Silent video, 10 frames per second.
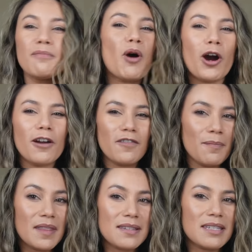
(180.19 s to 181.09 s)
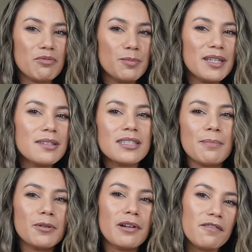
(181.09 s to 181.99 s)
apart from the zipper being
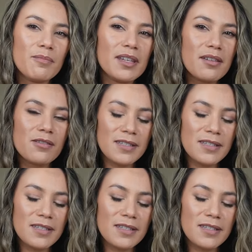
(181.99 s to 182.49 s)
separated from the other